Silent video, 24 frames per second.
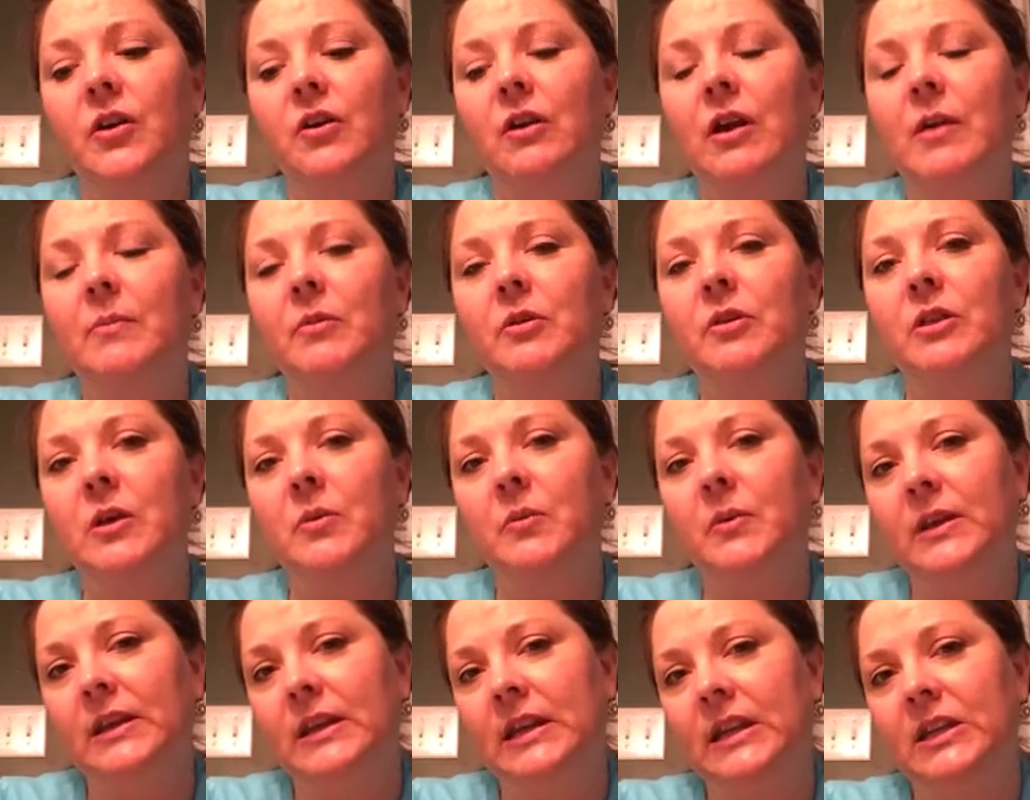the grammar that
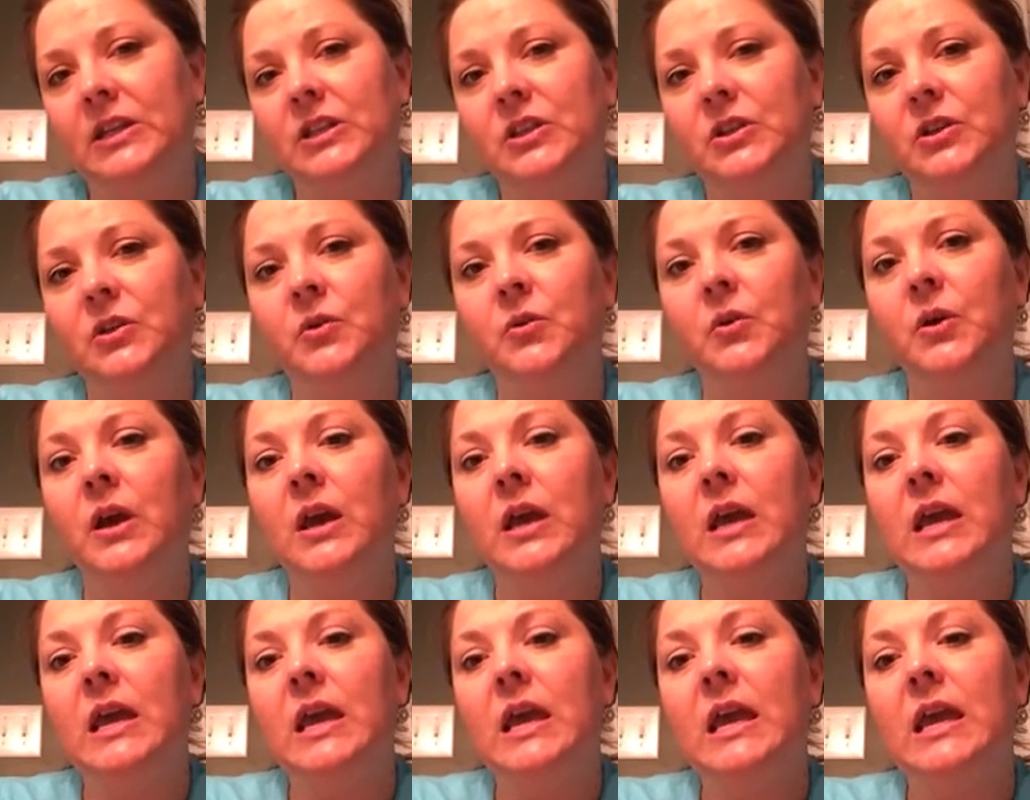we need to
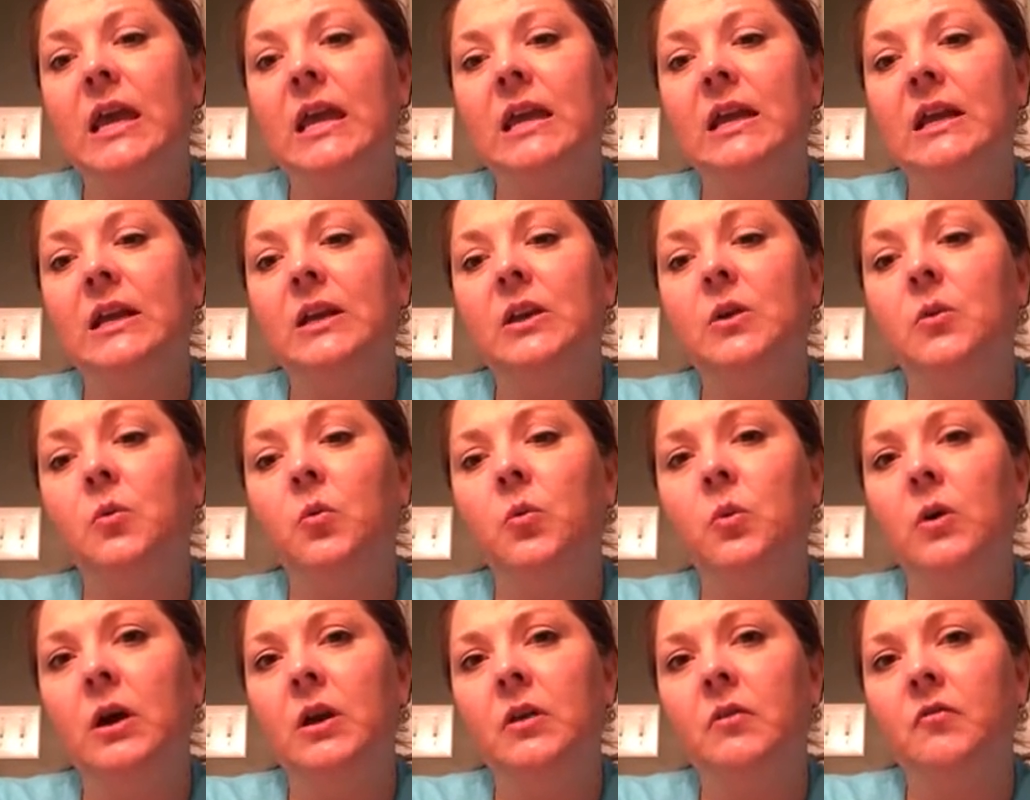in
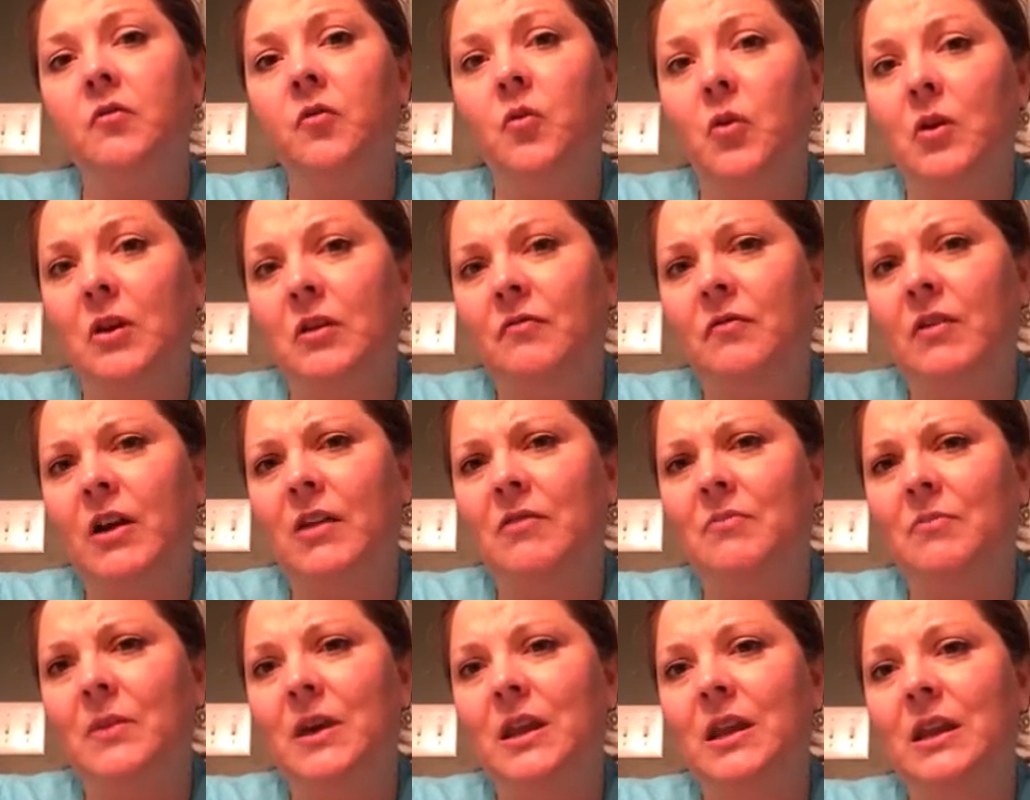one
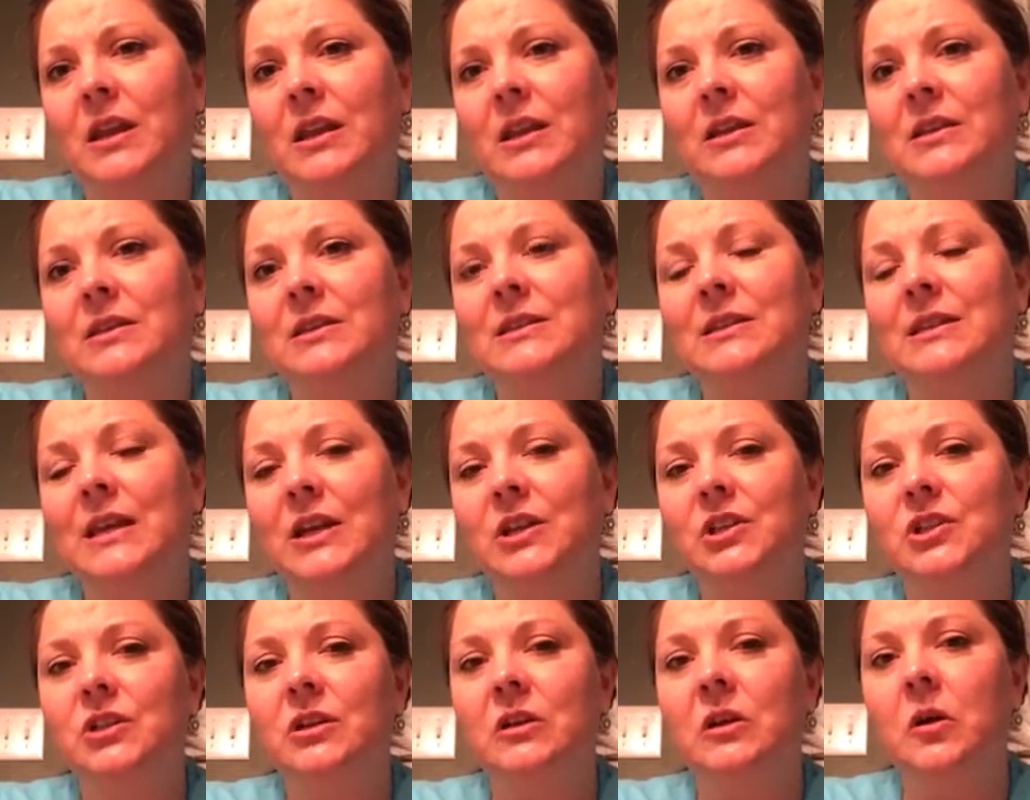45-minute
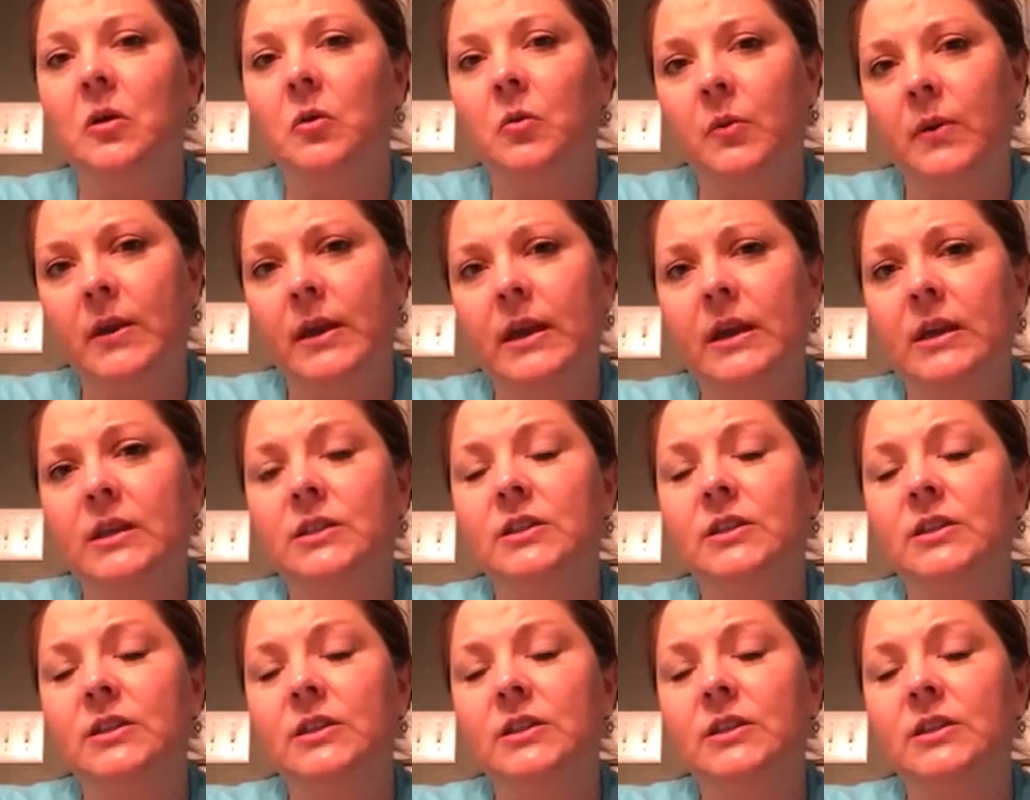section a week.